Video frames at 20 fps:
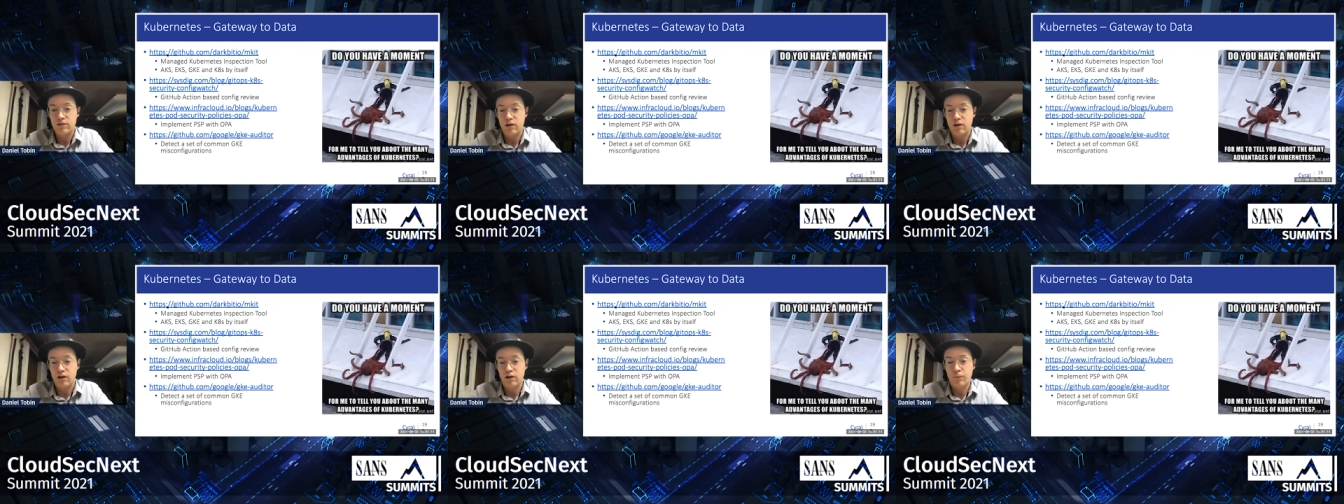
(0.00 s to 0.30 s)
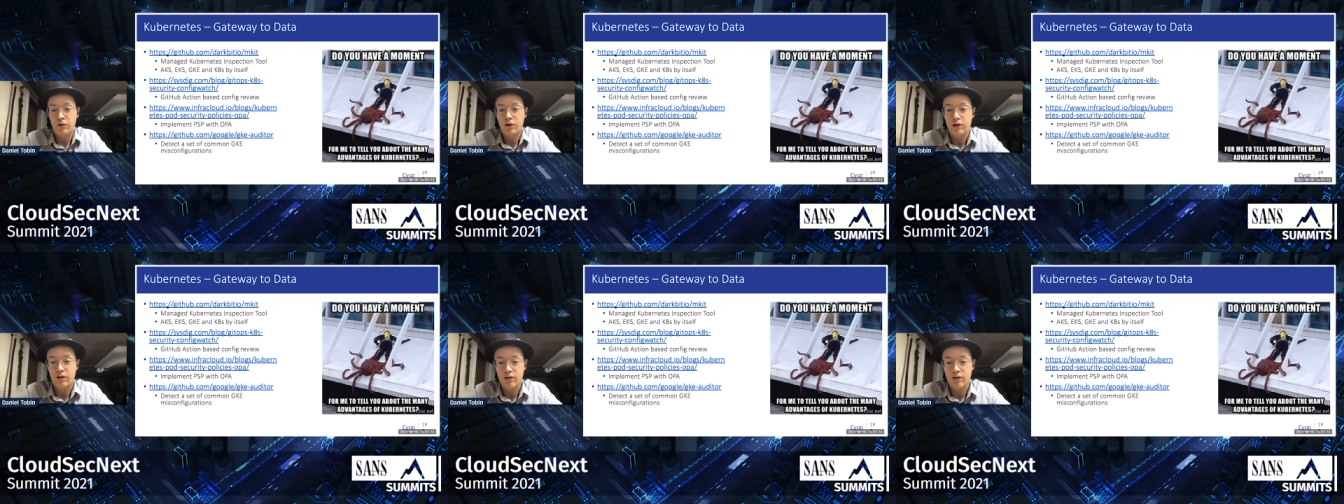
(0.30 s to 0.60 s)

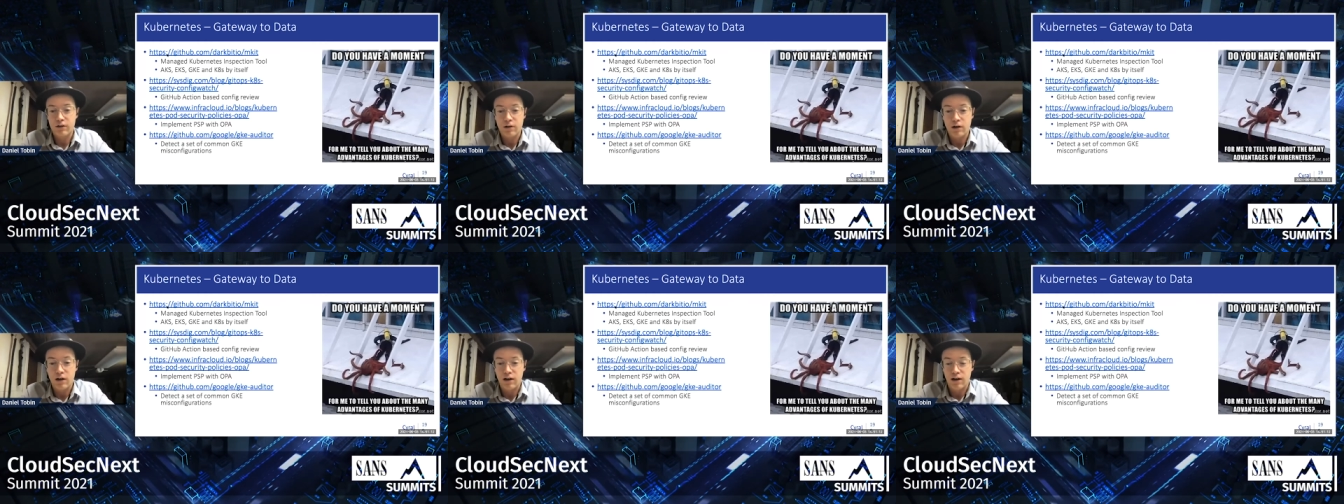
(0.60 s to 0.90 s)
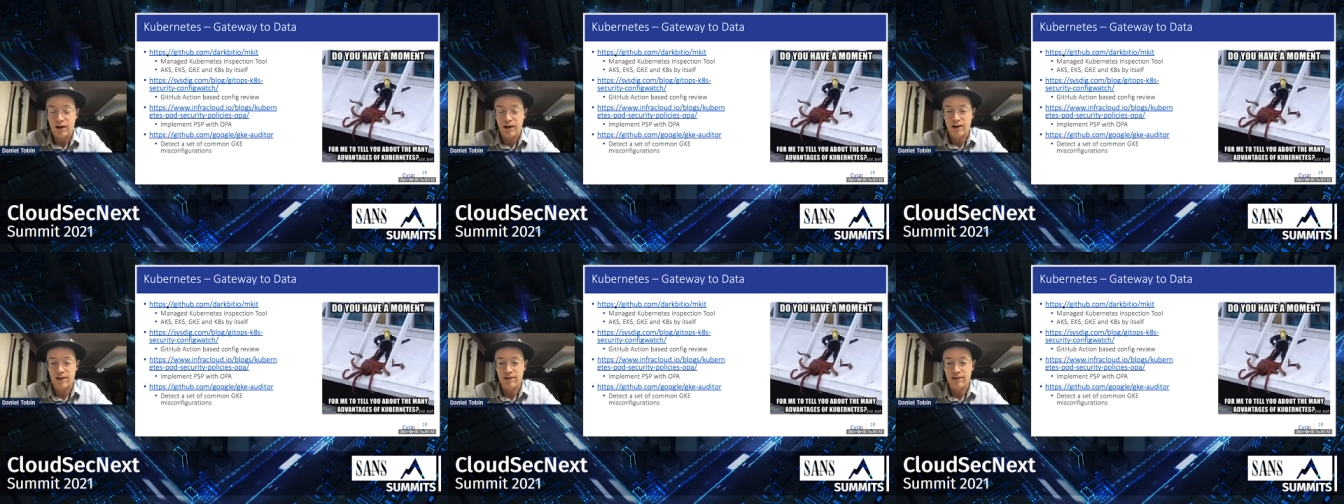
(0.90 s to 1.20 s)
Darkbit
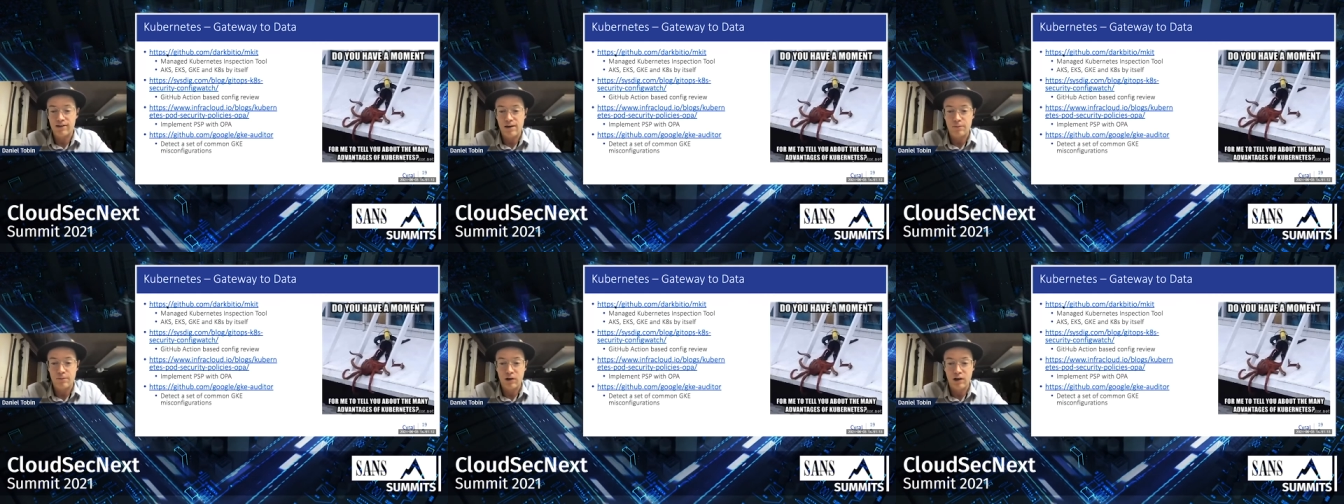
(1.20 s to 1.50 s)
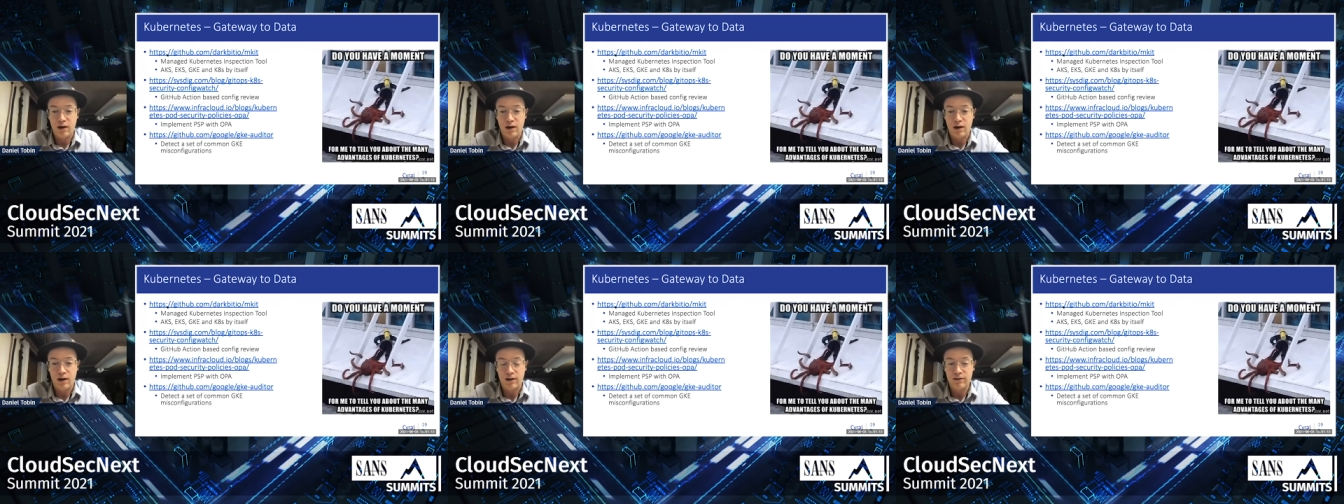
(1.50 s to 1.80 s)
uh, has
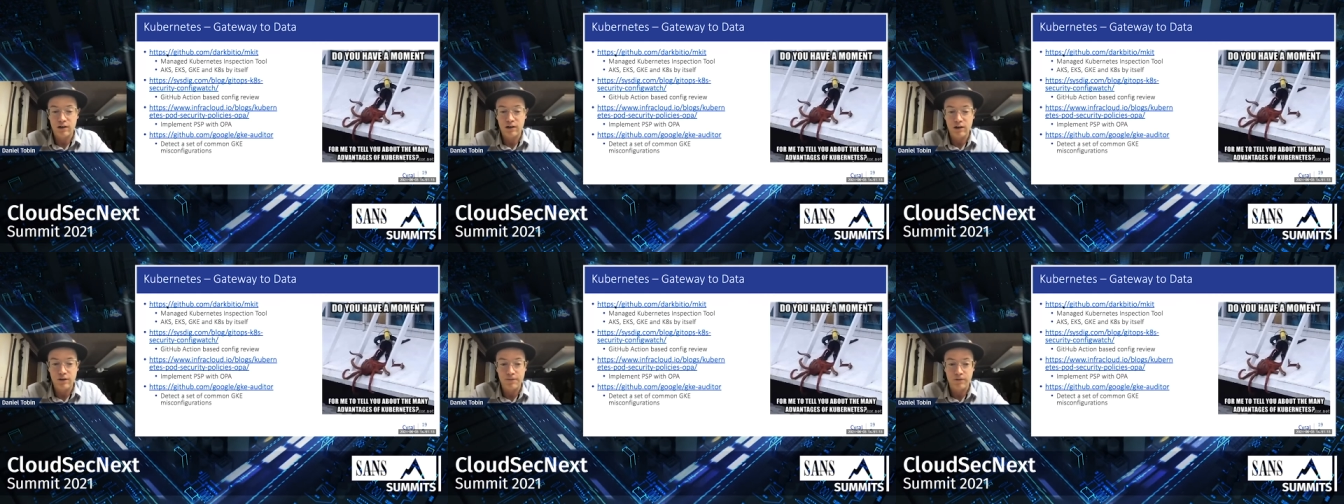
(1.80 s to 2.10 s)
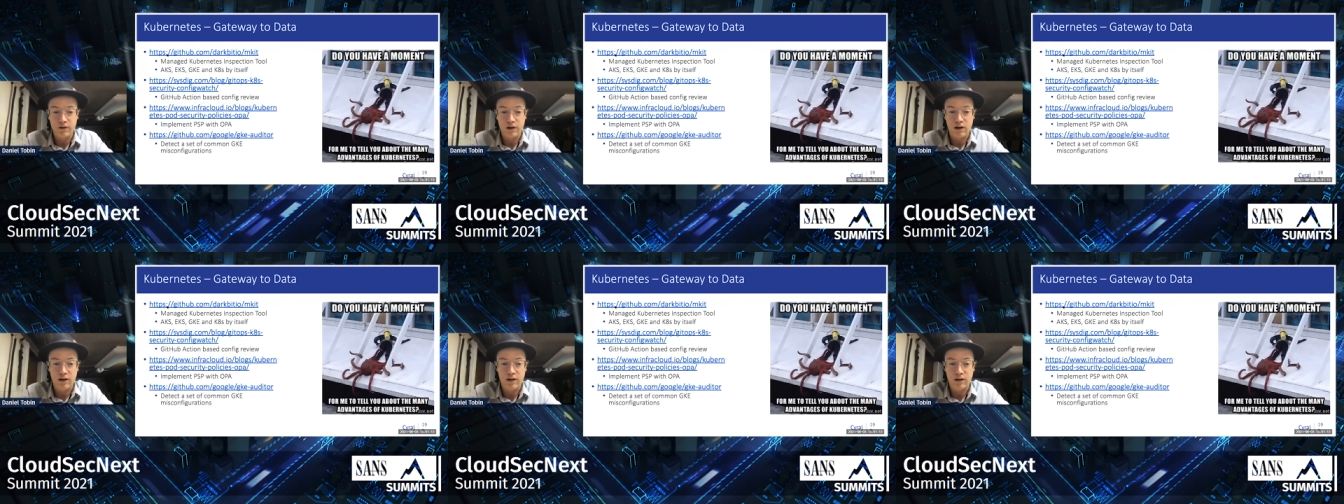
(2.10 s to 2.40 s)
MKIT
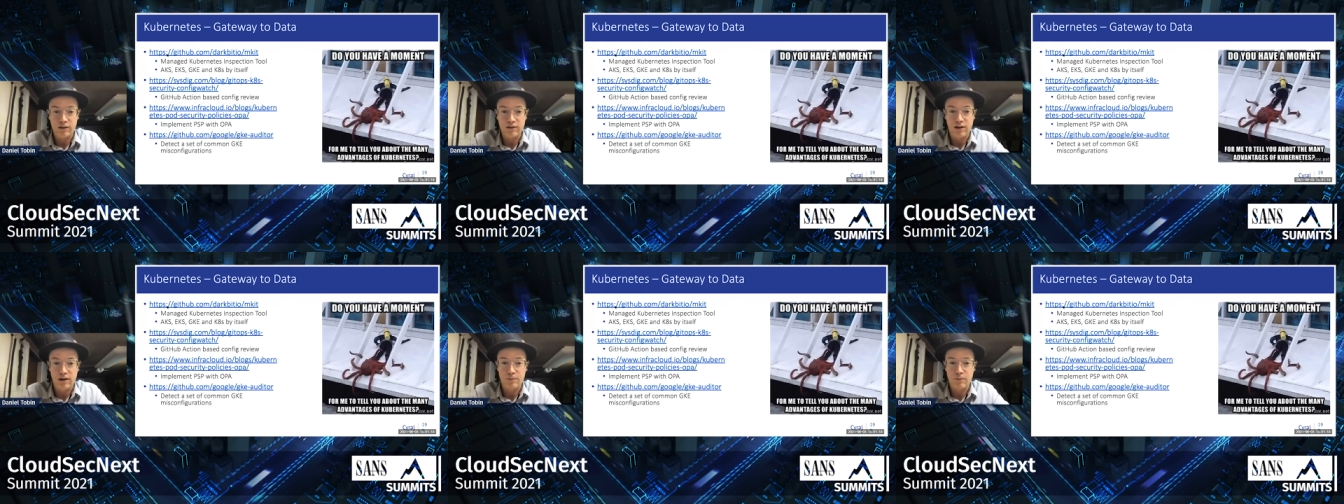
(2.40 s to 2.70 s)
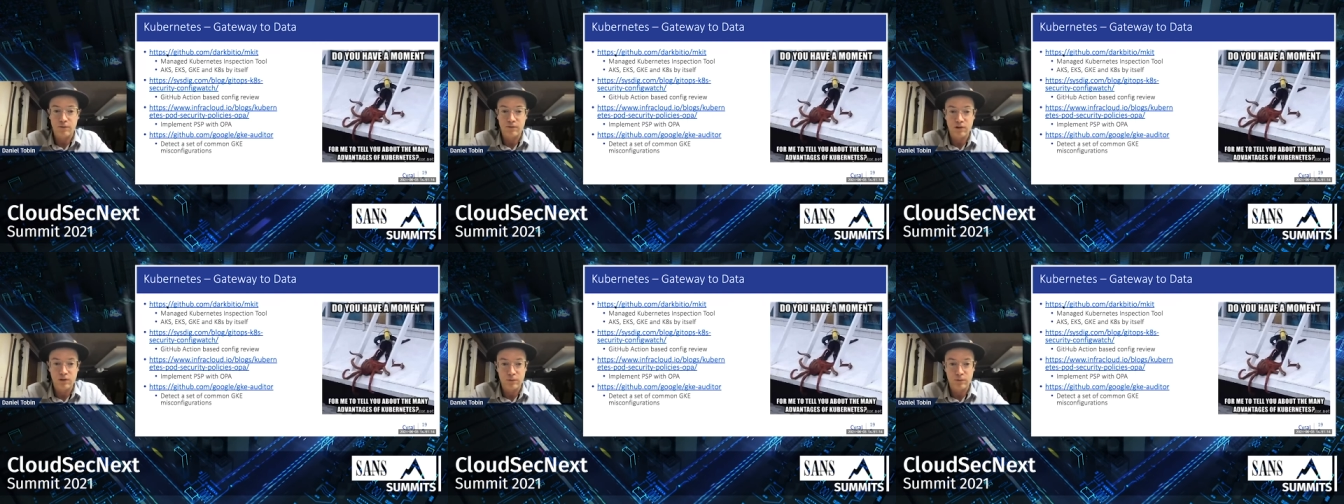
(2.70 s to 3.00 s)
for any type
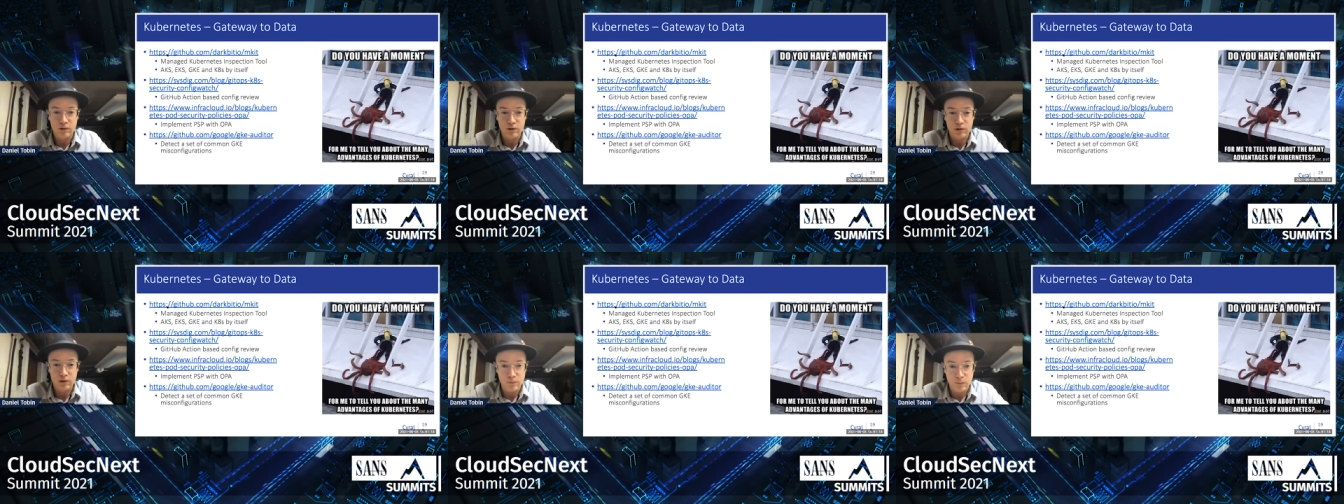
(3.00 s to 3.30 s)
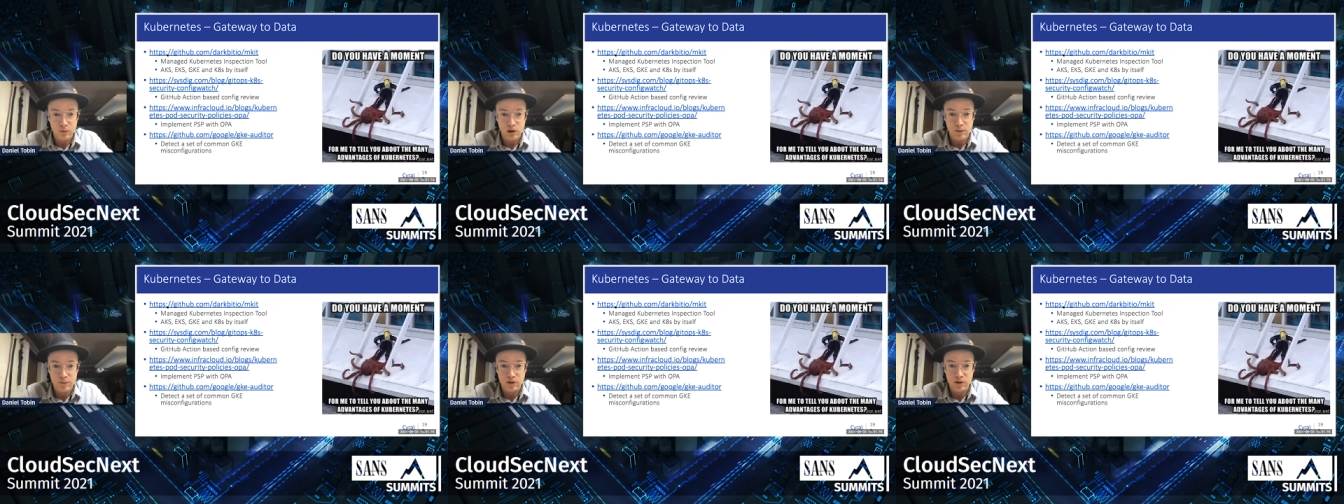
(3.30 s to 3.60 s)
of de
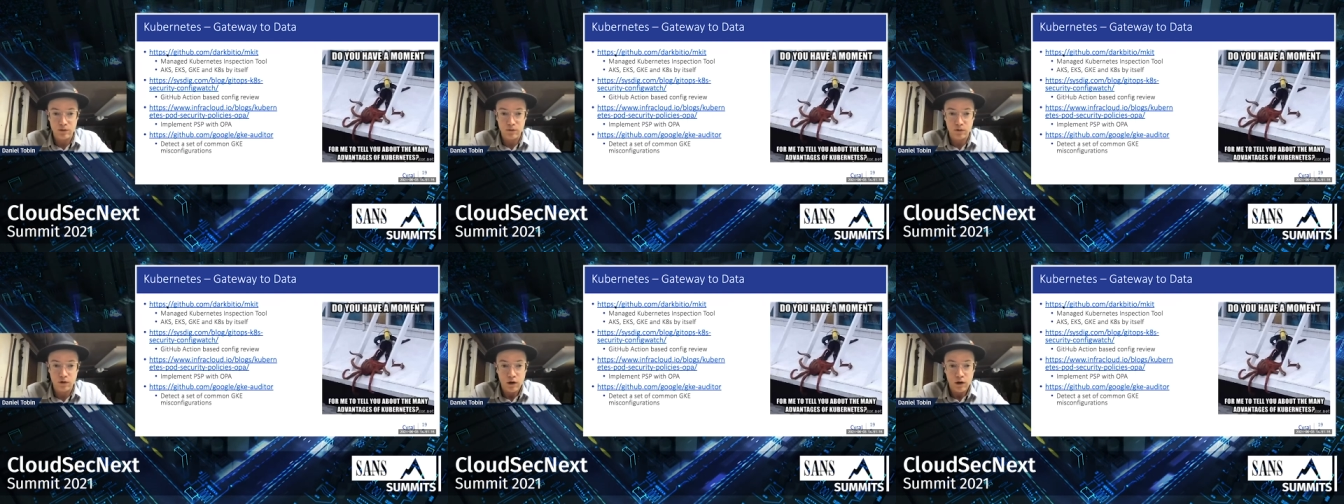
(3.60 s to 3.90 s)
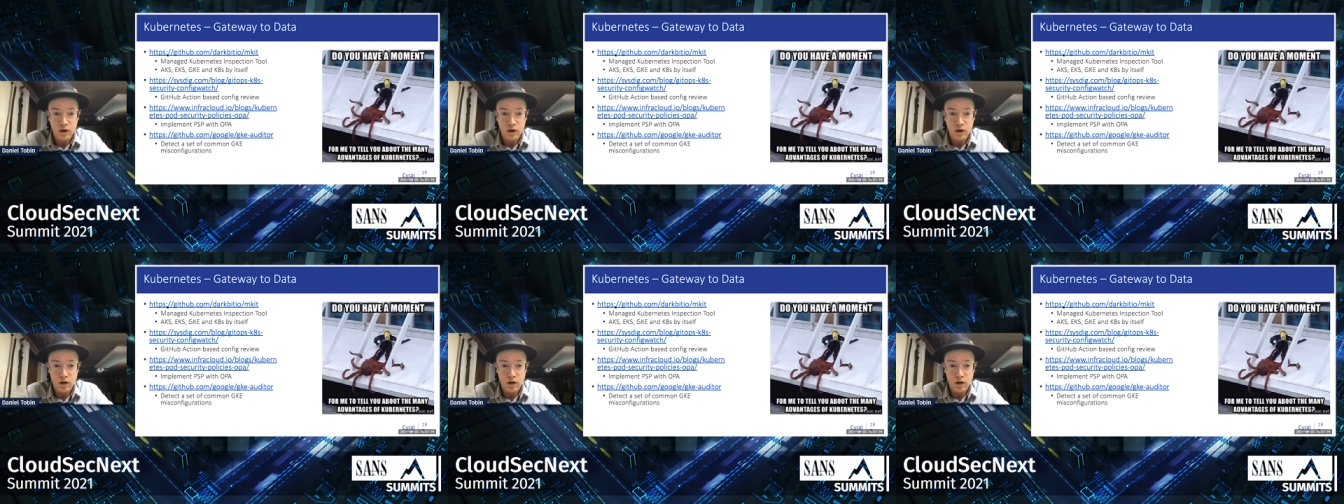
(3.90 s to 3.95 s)
deployment,